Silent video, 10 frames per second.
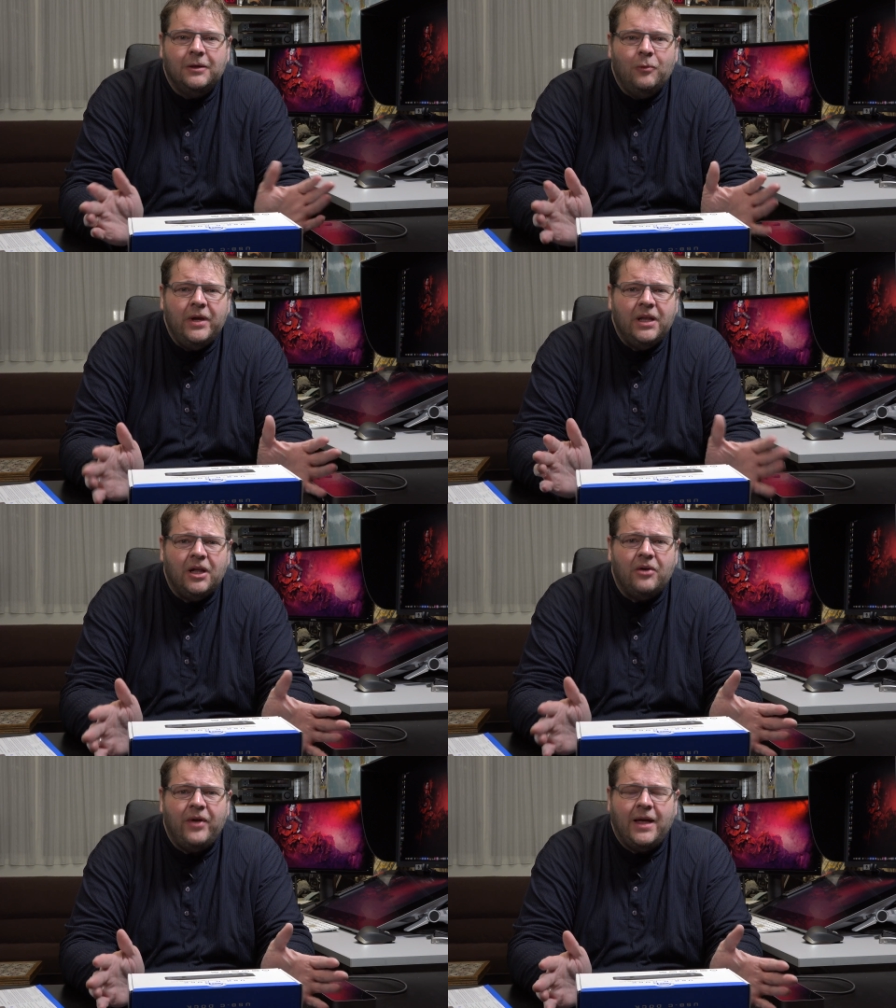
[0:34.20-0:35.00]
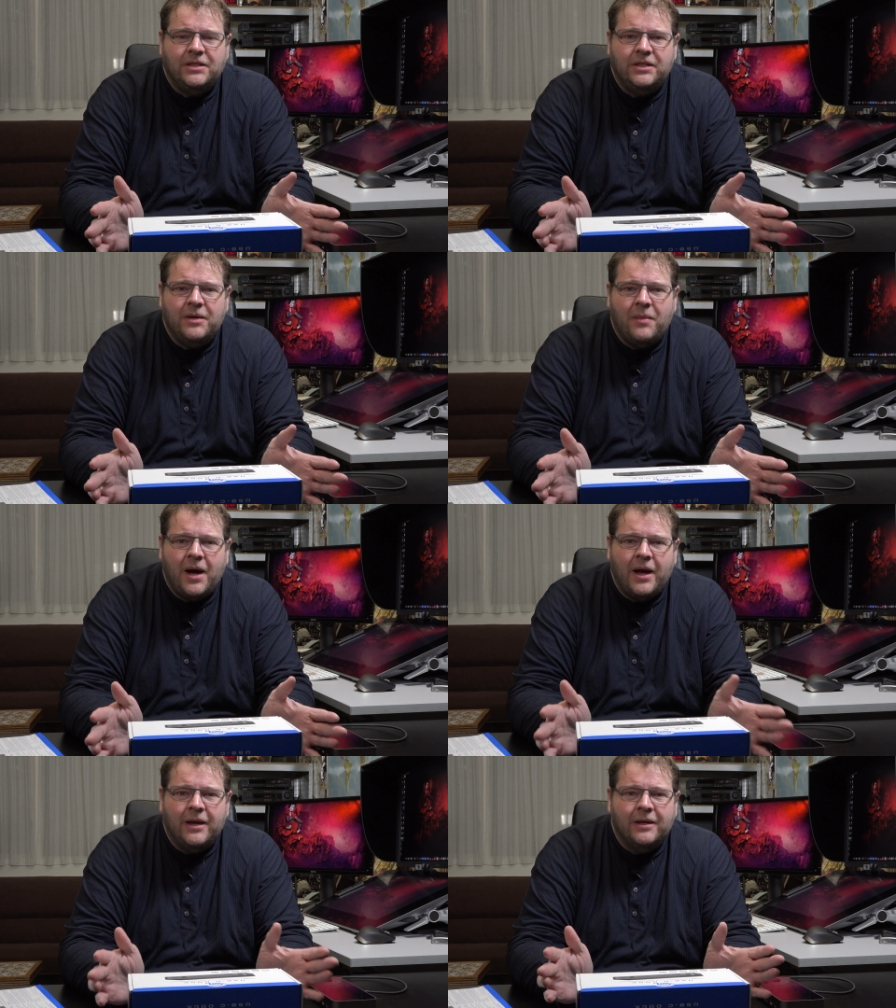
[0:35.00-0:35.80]
We love
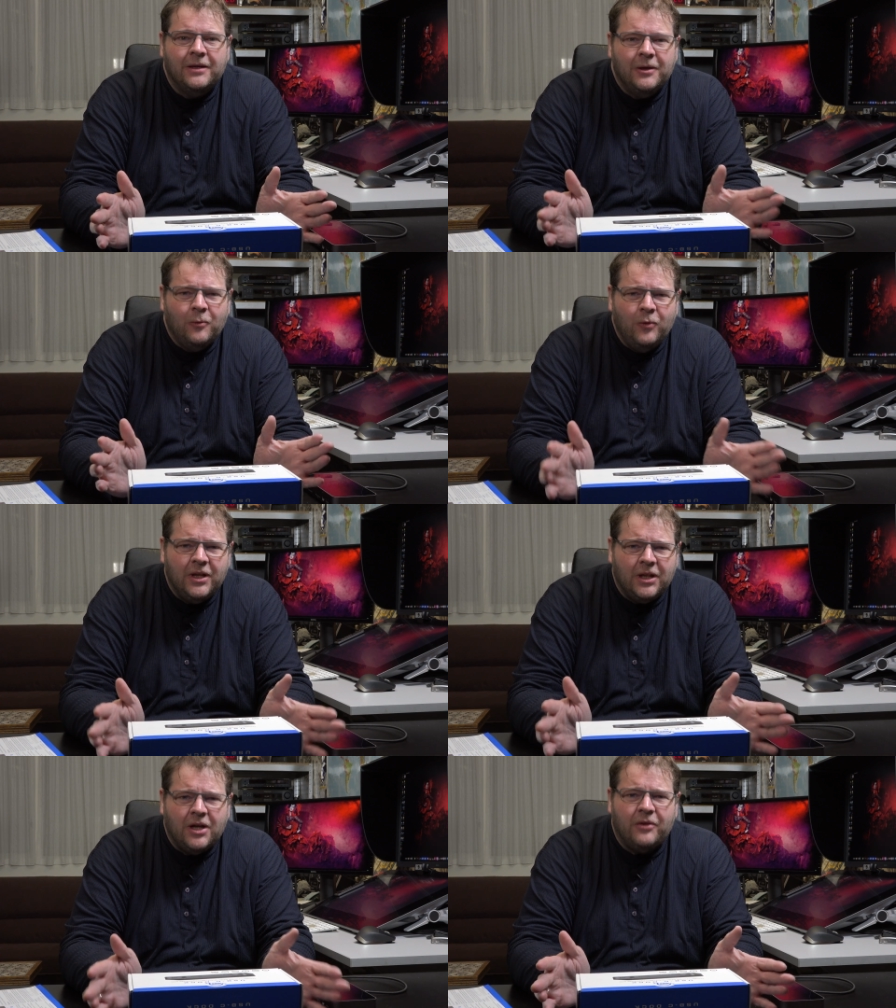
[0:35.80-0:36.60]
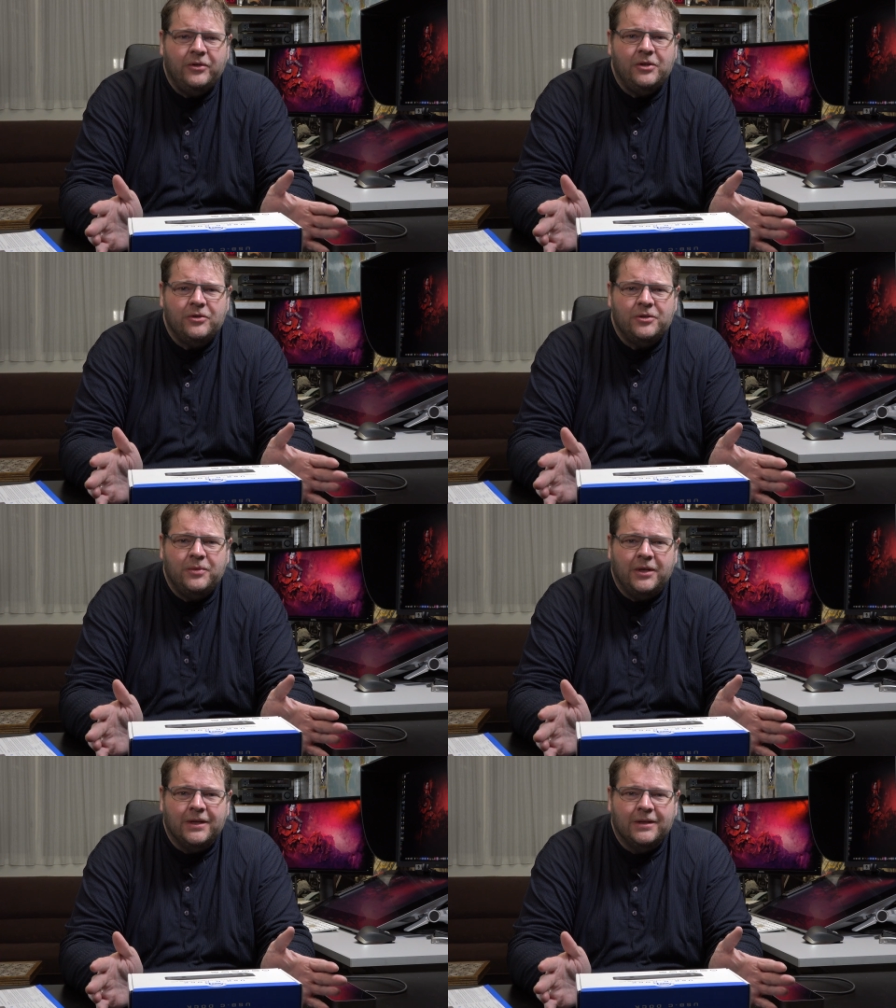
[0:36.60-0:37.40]
HDMI. We love
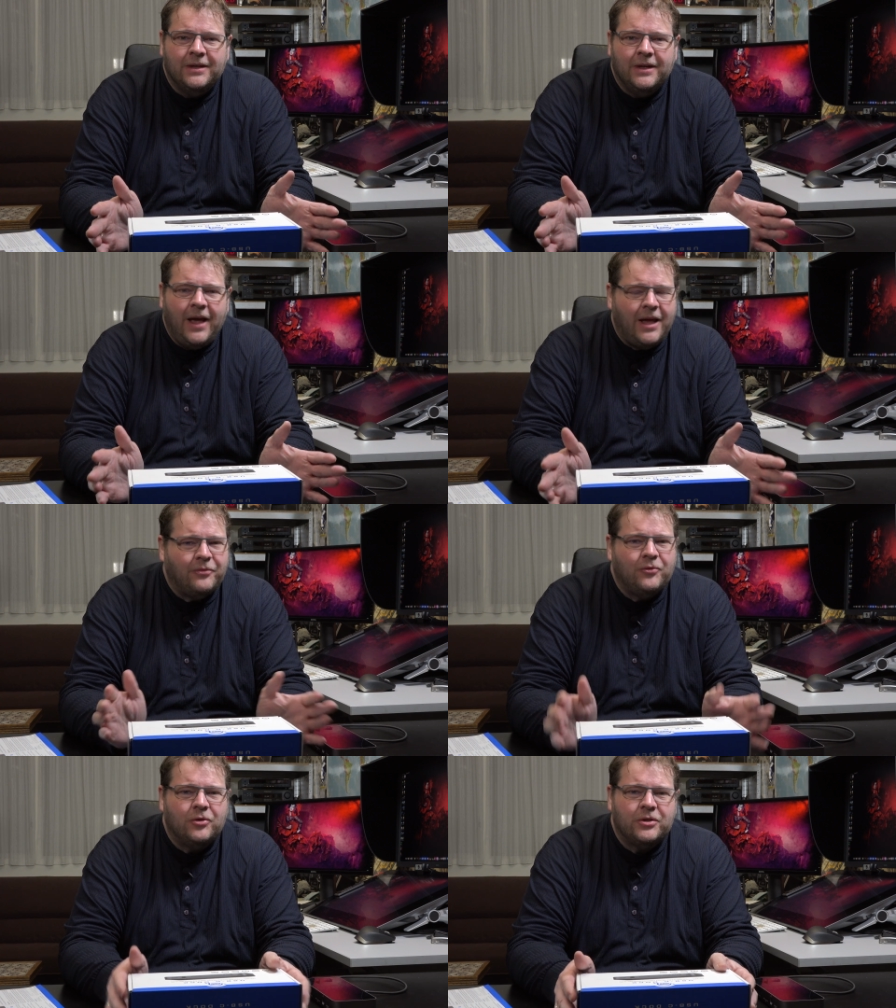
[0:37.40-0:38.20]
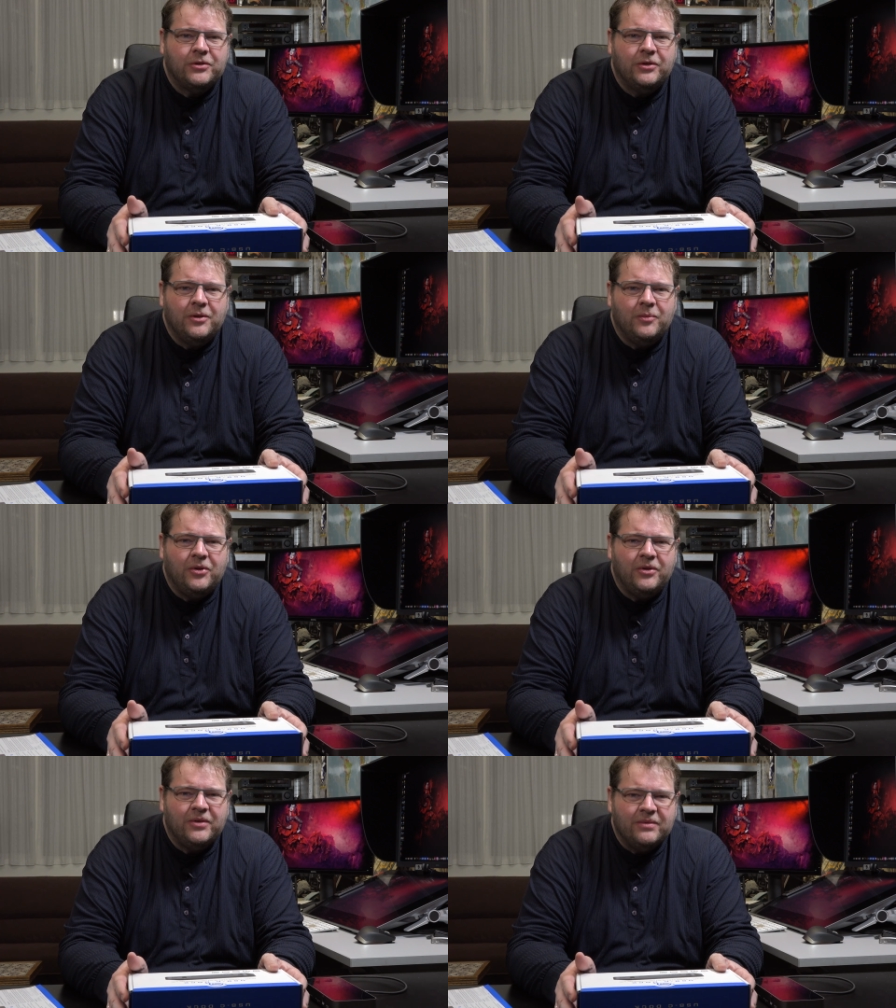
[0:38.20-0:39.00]
USB. And of course,
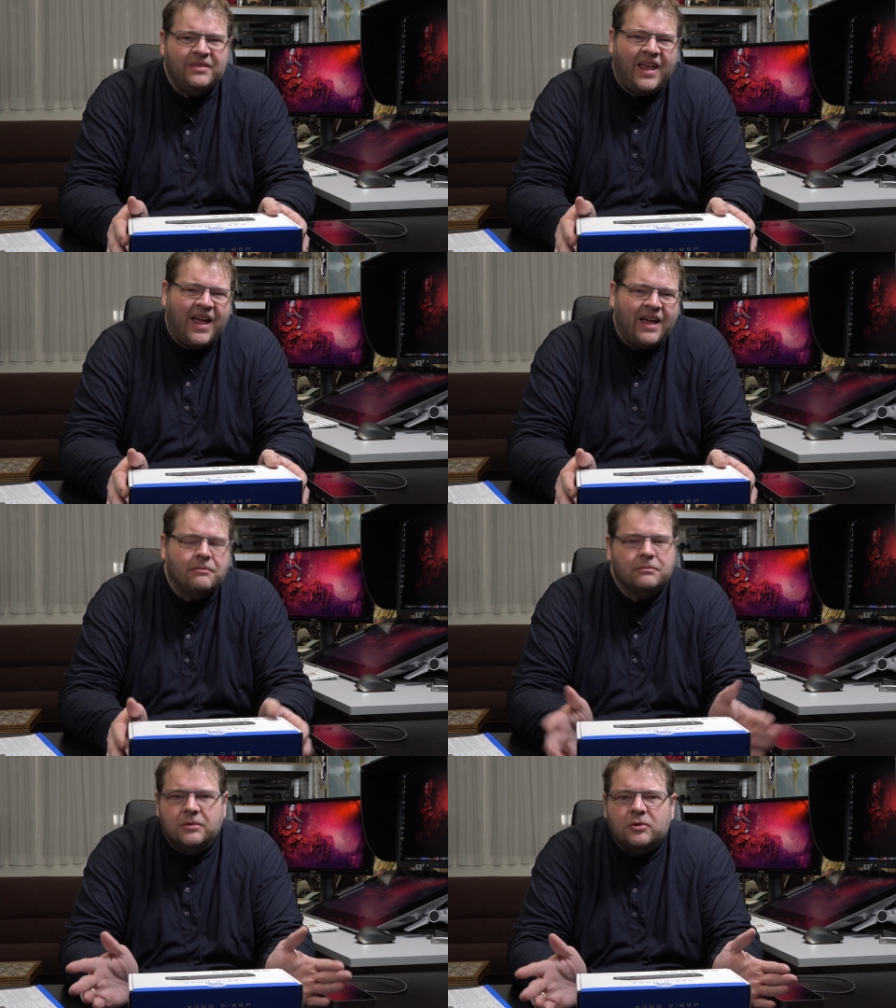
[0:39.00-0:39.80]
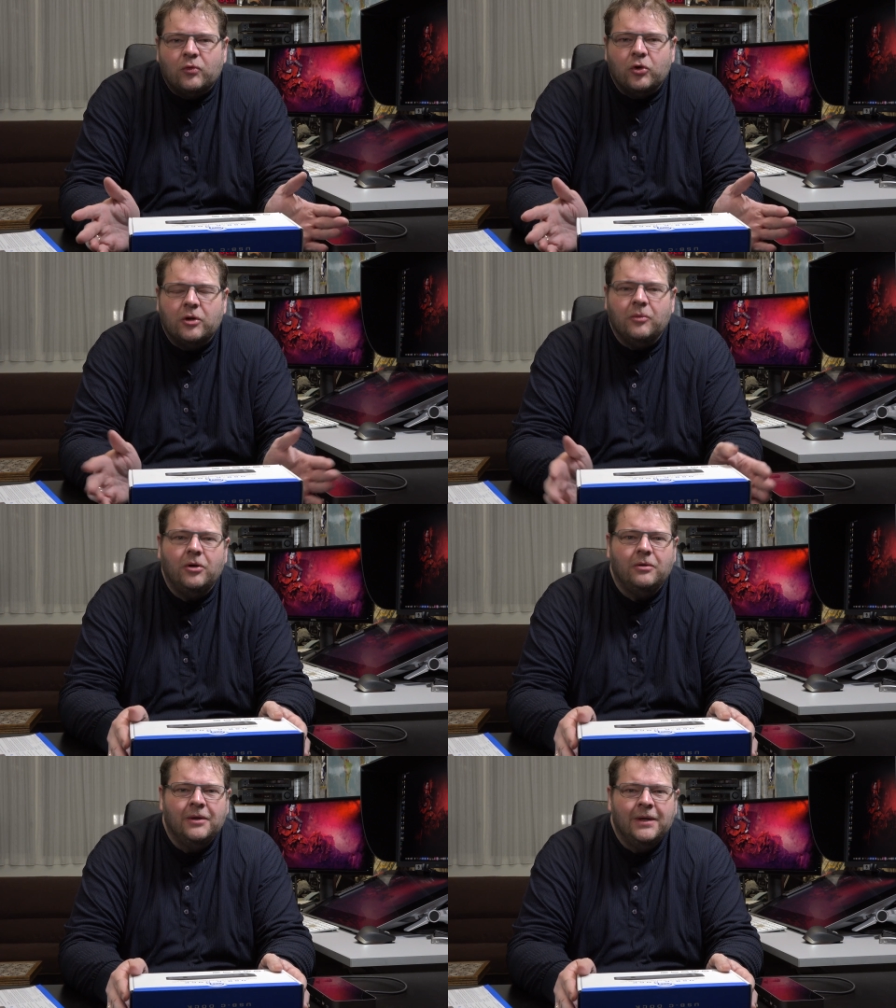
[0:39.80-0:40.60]
Thunderbolt, it's
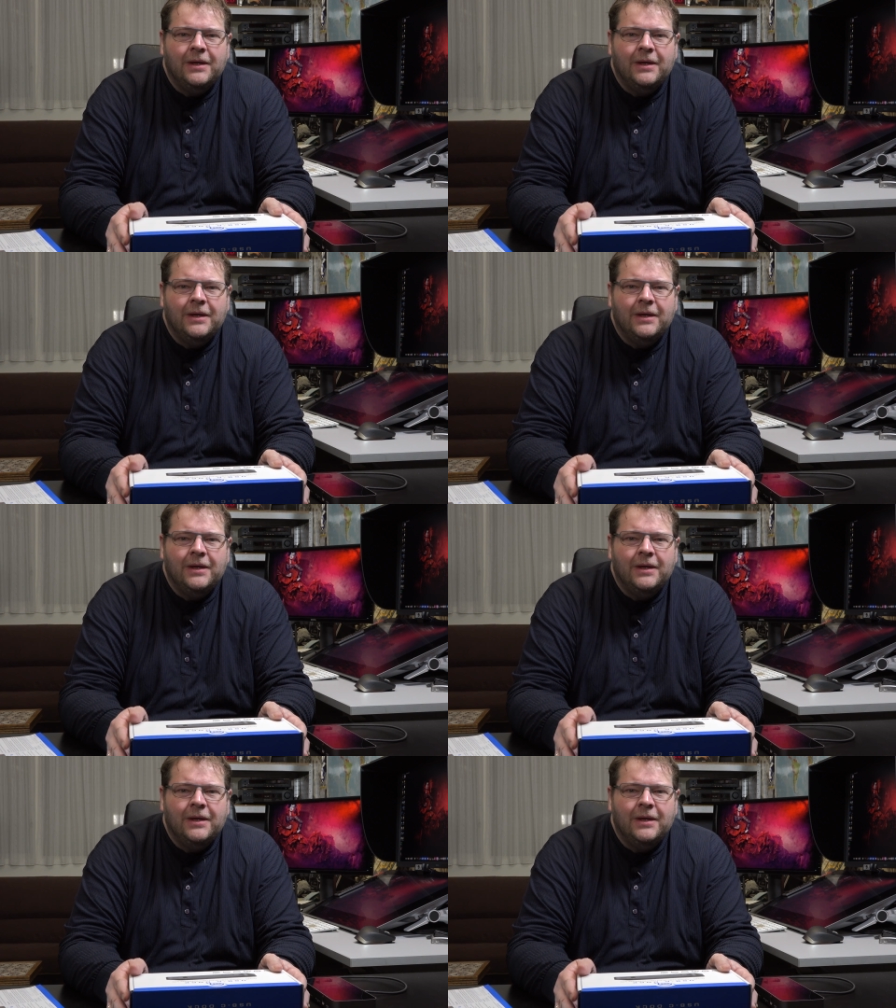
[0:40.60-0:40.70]
workable.